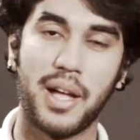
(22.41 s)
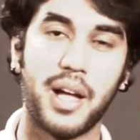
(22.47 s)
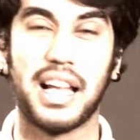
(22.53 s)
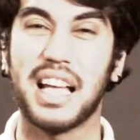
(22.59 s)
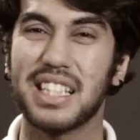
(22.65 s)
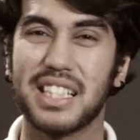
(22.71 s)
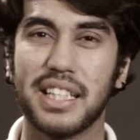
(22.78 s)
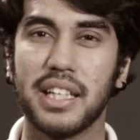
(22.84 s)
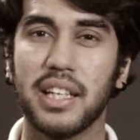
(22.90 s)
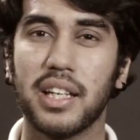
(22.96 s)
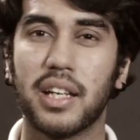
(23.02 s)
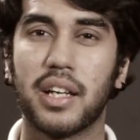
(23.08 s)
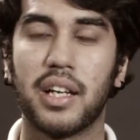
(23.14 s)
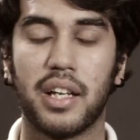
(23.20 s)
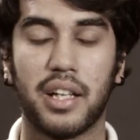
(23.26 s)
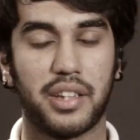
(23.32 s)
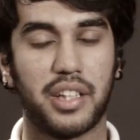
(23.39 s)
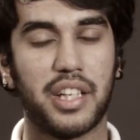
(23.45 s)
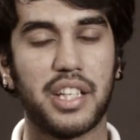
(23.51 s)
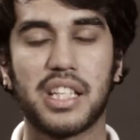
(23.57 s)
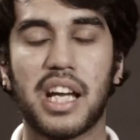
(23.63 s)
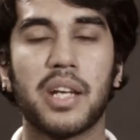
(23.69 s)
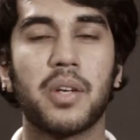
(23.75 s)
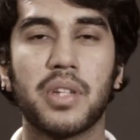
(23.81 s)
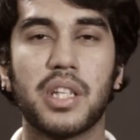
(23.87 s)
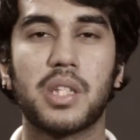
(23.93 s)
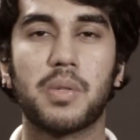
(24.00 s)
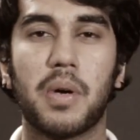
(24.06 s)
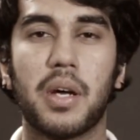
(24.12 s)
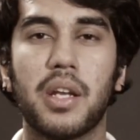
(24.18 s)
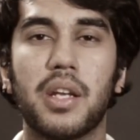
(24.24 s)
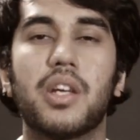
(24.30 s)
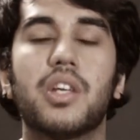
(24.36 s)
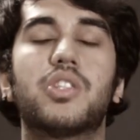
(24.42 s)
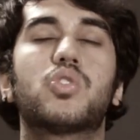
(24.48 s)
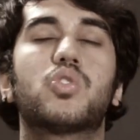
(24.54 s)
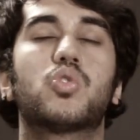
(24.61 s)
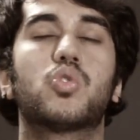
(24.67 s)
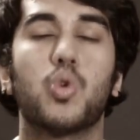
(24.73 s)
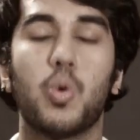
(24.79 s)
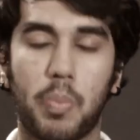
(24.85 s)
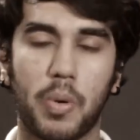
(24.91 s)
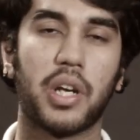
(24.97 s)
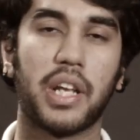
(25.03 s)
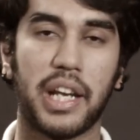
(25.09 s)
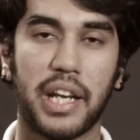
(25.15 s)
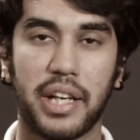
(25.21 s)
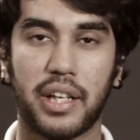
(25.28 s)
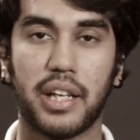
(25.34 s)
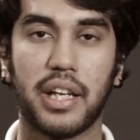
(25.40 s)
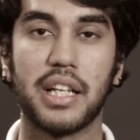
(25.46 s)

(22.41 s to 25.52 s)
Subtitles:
Lastly, the design on this one is super great.